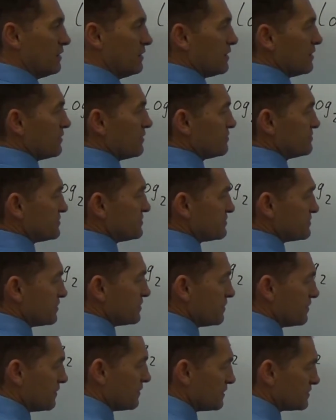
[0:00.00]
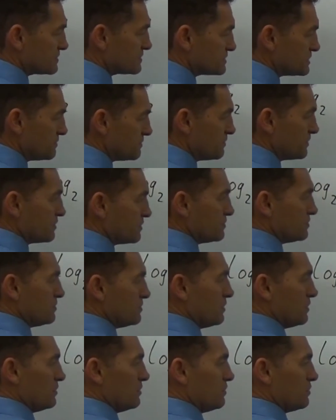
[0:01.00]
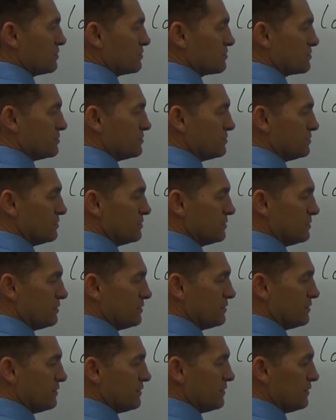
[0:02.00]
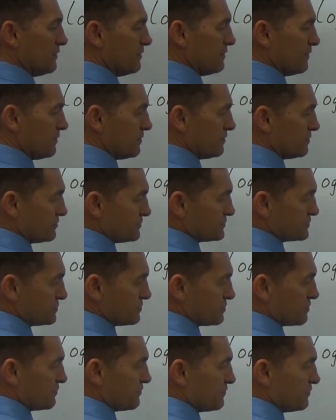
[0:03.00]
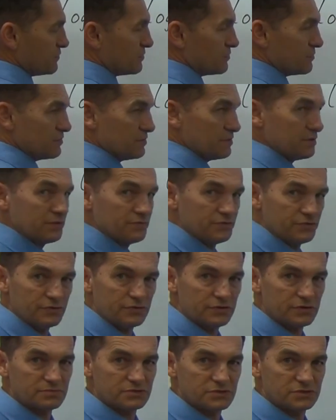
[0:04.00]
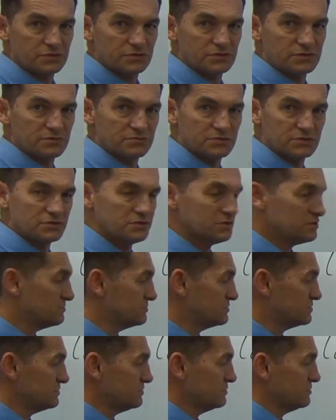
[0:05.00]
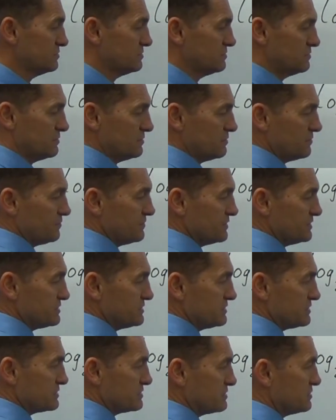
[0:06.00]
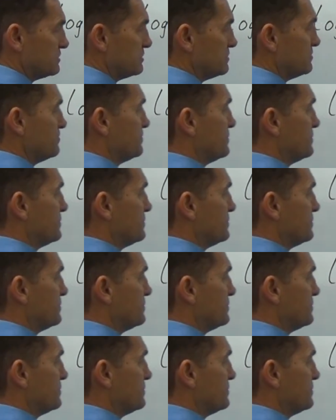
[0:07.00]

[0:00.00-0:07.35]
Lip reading: And this is a typical log rule. Well, 2 to the 4, 2 times 2 times 2 times 2, there's 16.